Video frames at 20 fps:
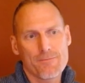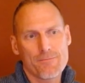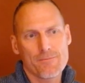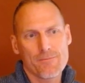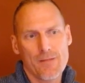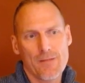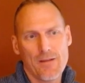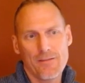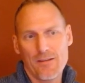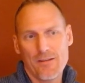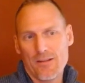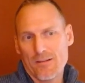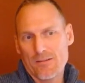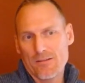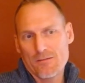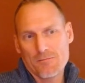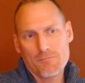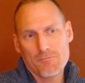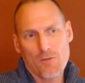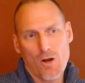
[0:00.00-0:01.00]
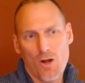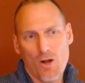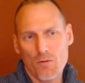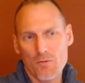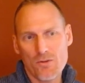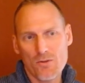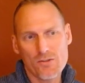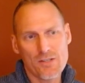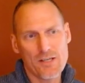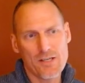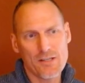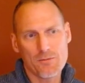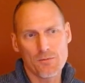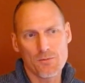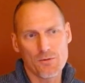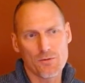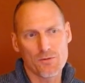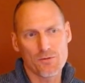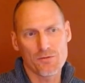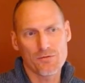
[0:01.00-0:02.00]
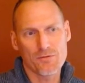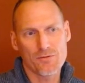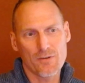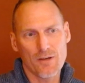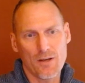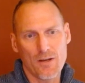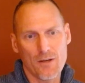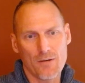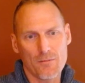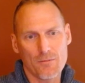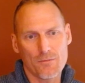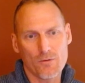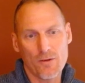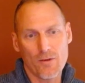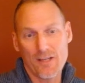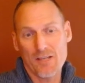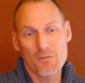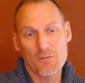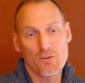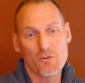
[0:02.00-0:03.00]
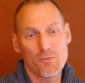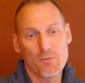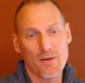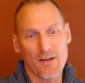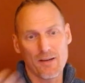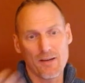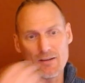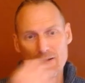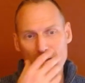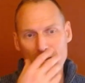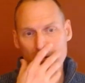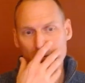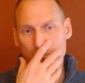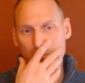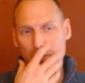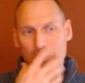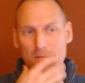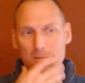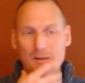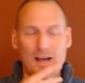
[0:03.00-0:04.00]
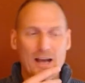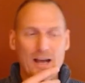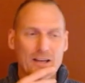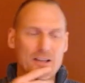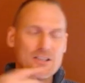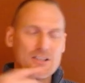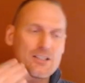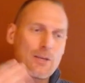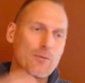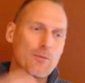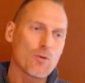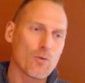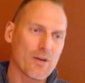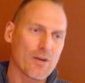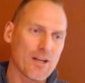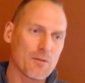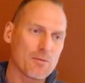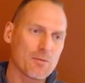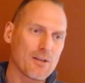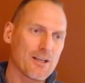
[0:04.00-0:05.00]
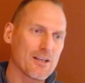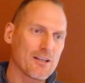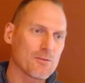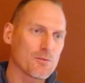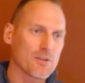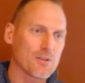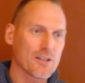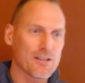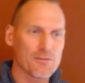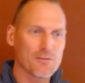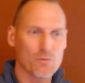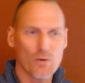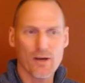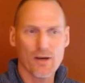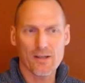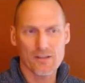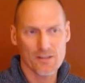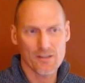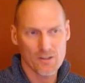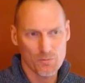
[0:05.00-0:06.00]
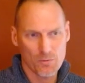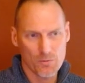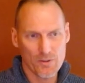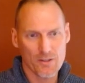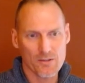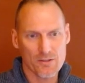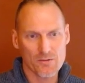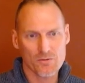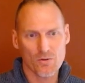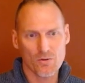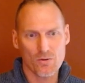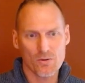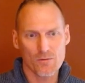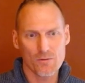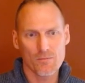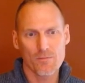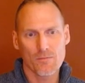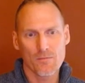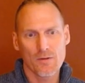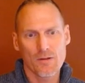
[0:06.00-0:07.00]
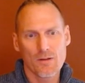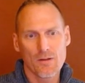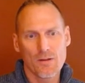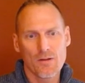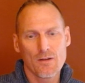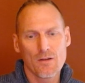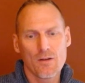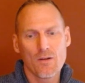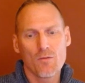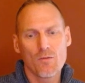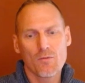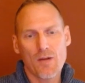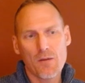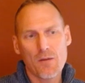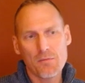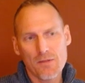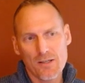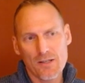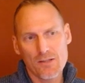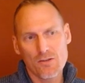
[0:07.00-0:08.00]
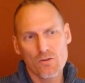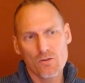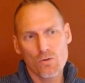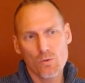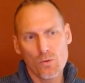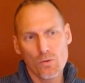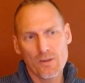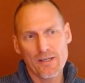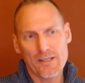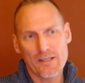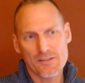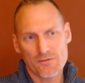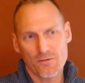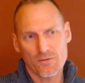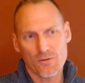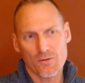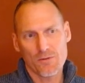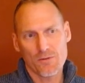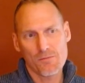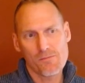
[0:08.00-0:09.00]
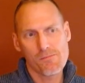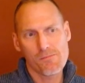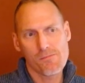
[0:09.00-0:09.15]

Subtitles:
and then almost any move, well, any move by black, except the one I played, would leave white in complete control. I played queen h4,